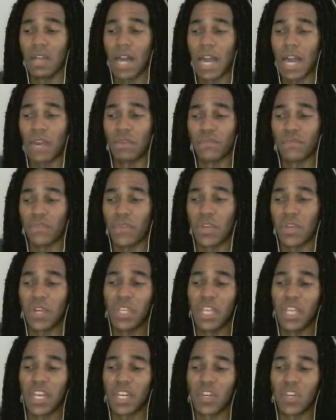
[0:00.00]
I don't feel
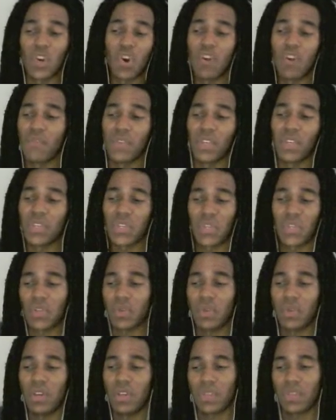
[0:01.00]
like nervous
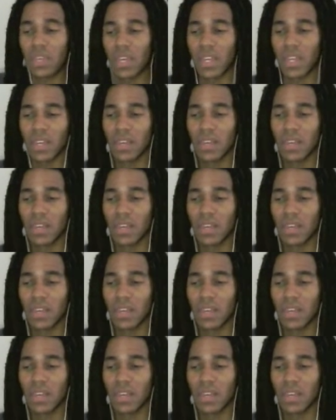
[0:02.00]
or anything.